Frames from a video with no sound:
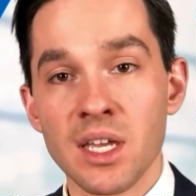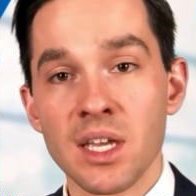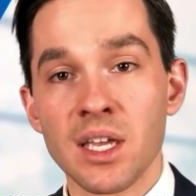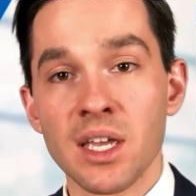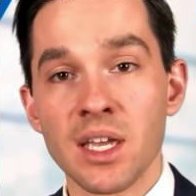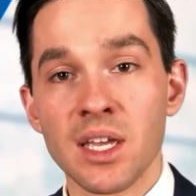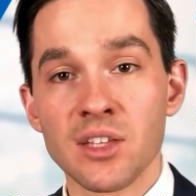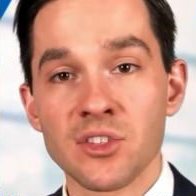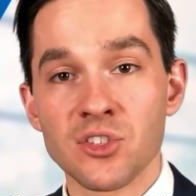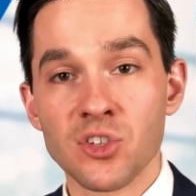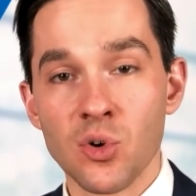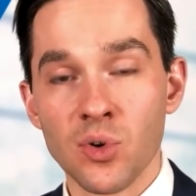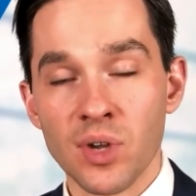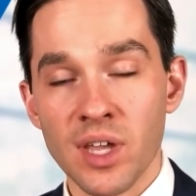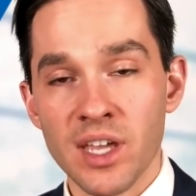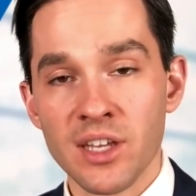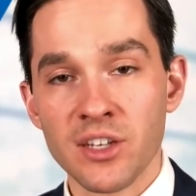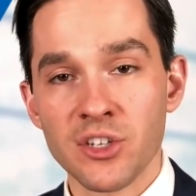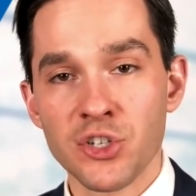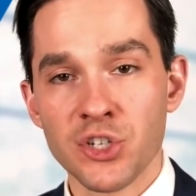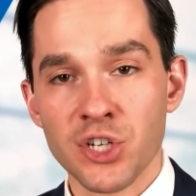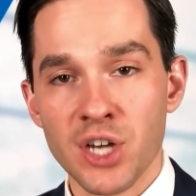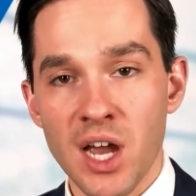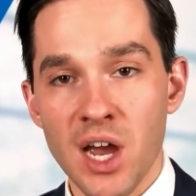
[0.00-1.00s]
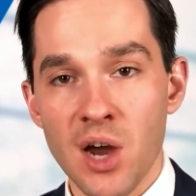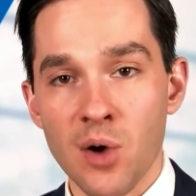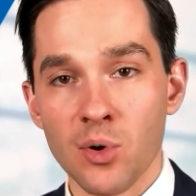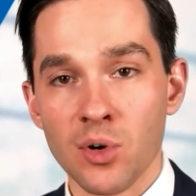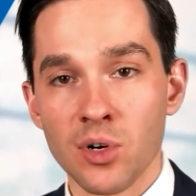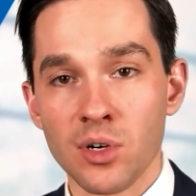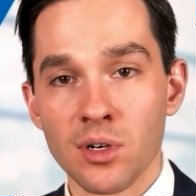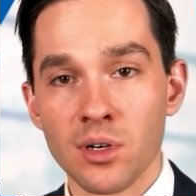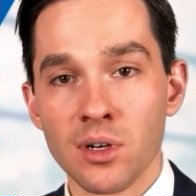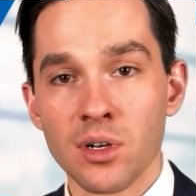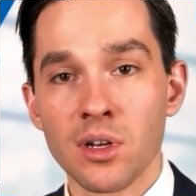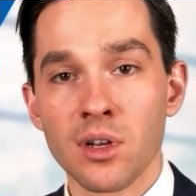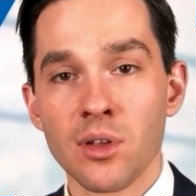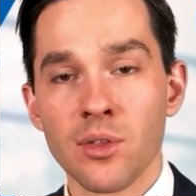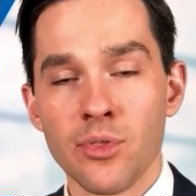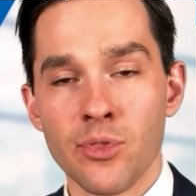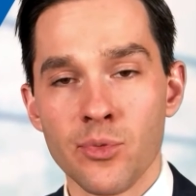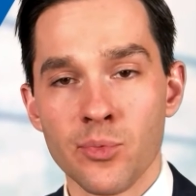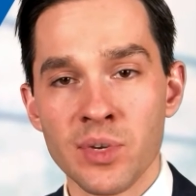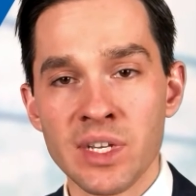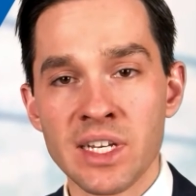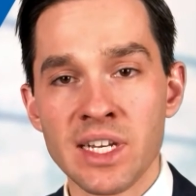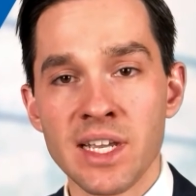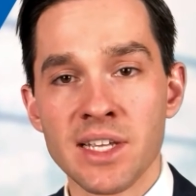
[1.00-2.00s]
It's okay to shower
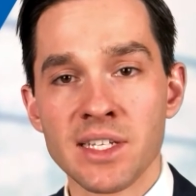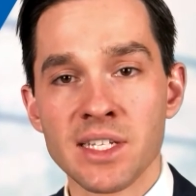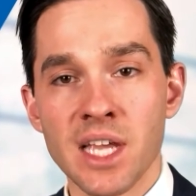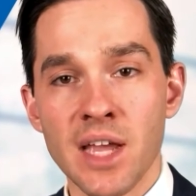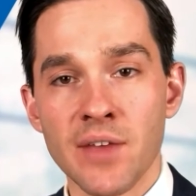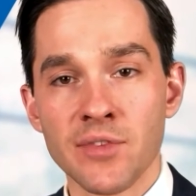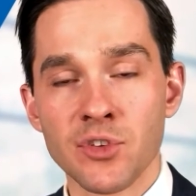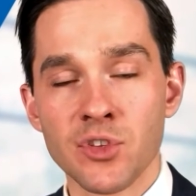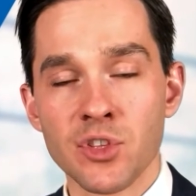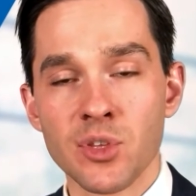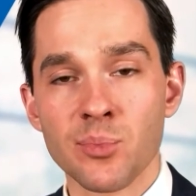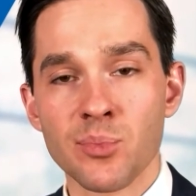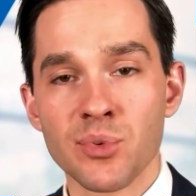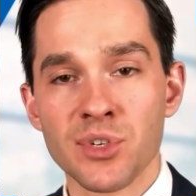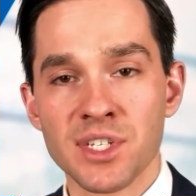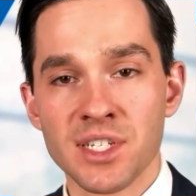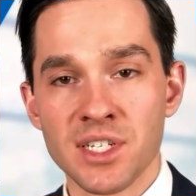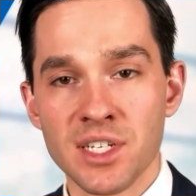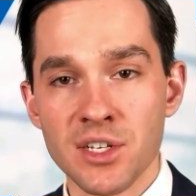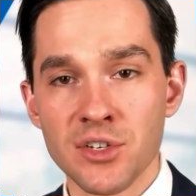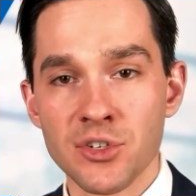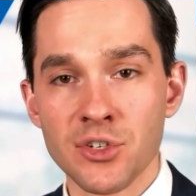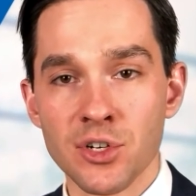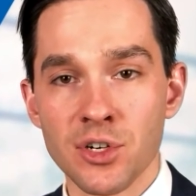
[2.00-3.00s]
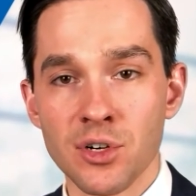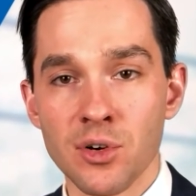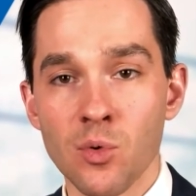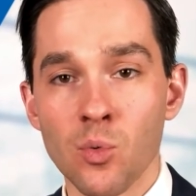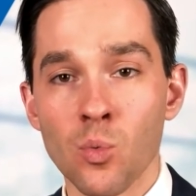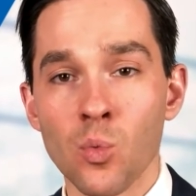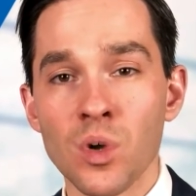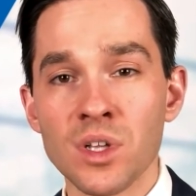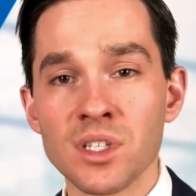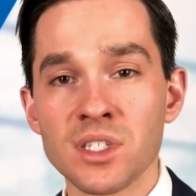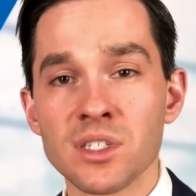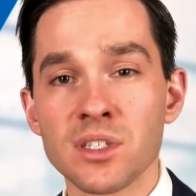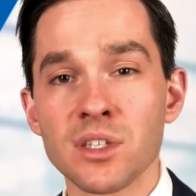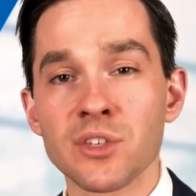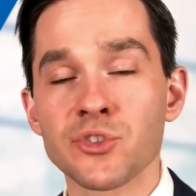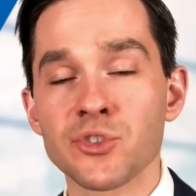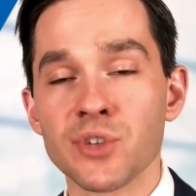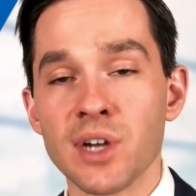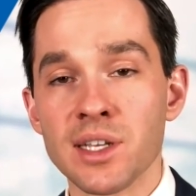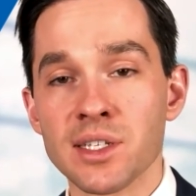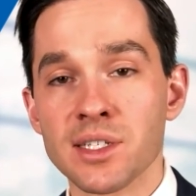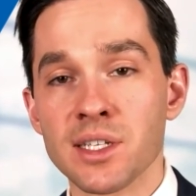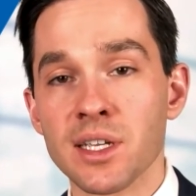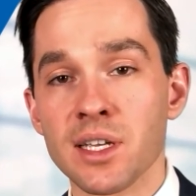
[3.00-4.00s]
3 days after the procedure once the
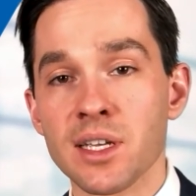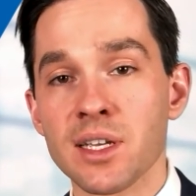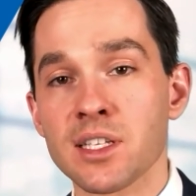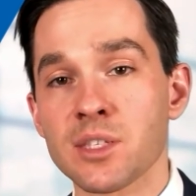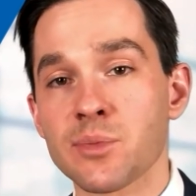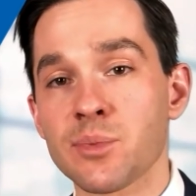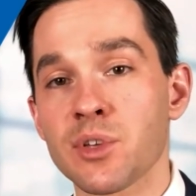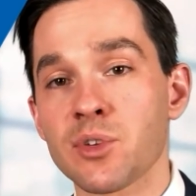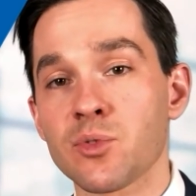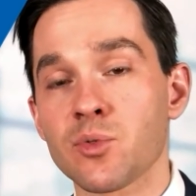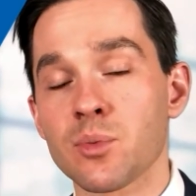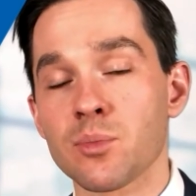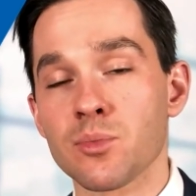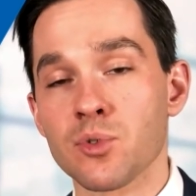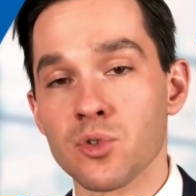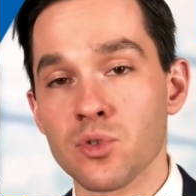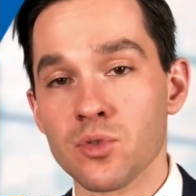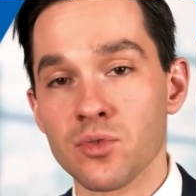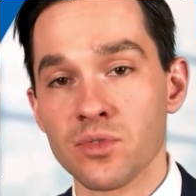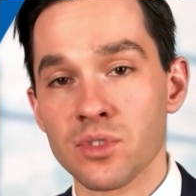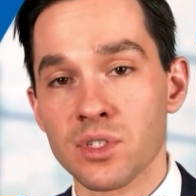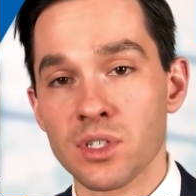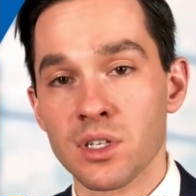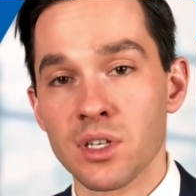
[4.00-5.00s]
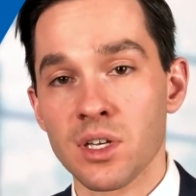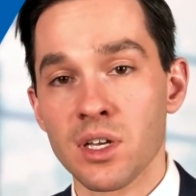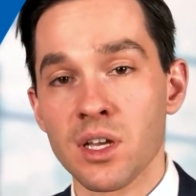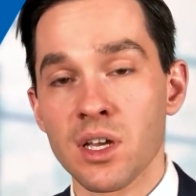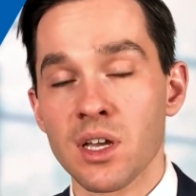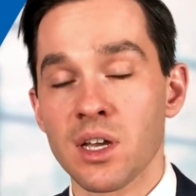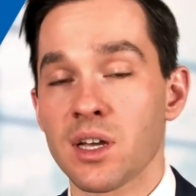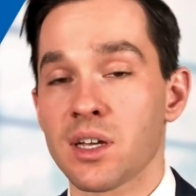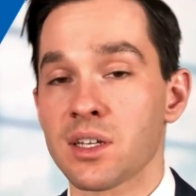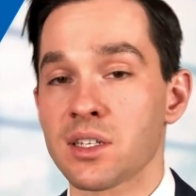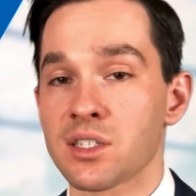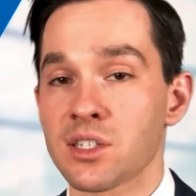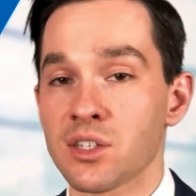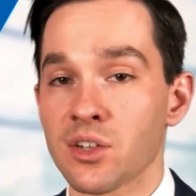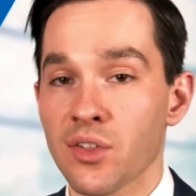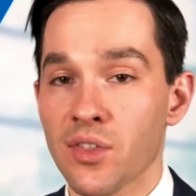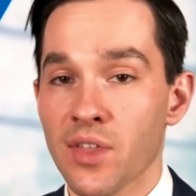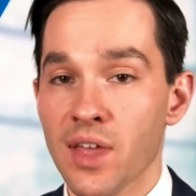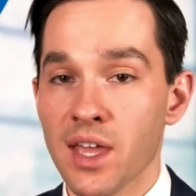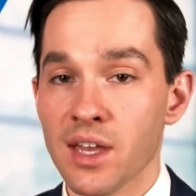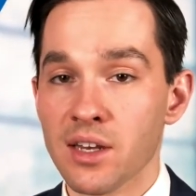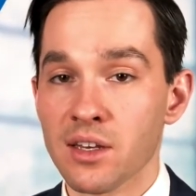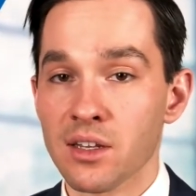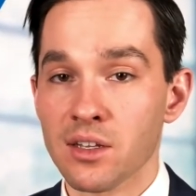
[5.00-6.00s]
dressing has been removed. Until
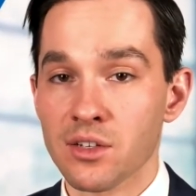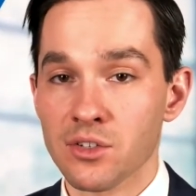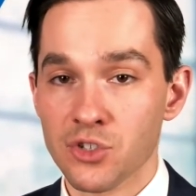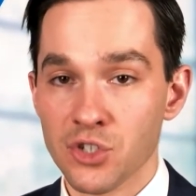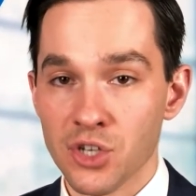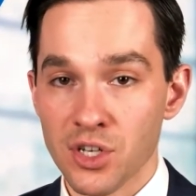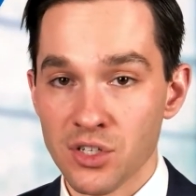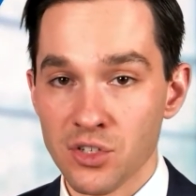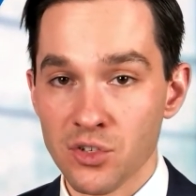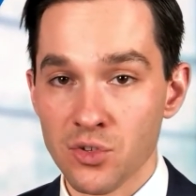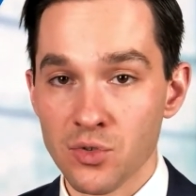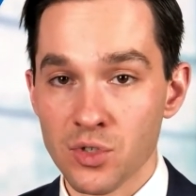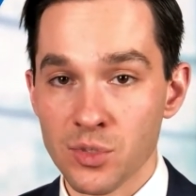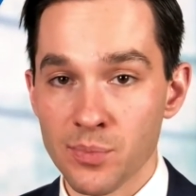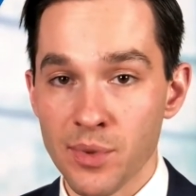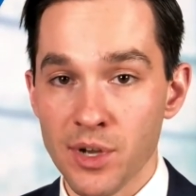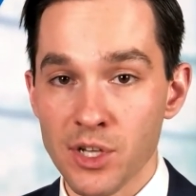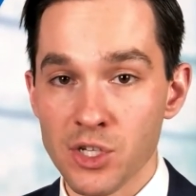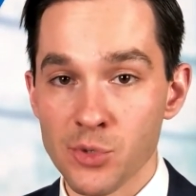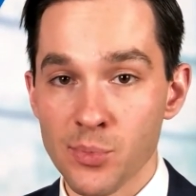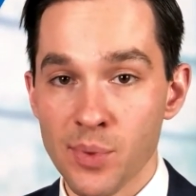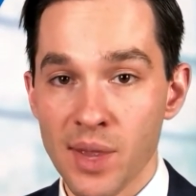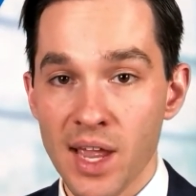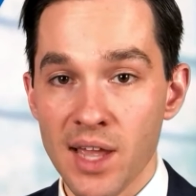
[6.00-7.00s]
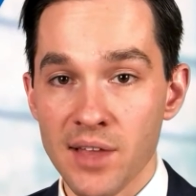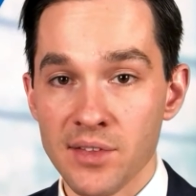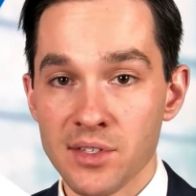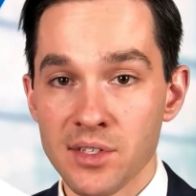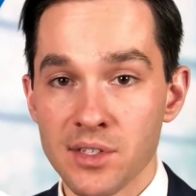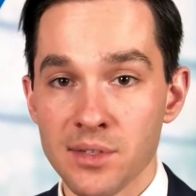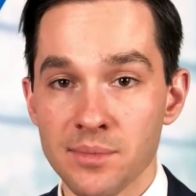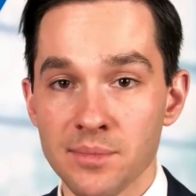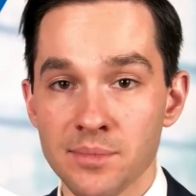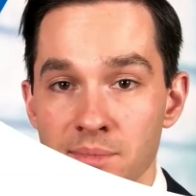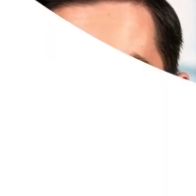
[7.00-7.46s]
then, just do sponge baths.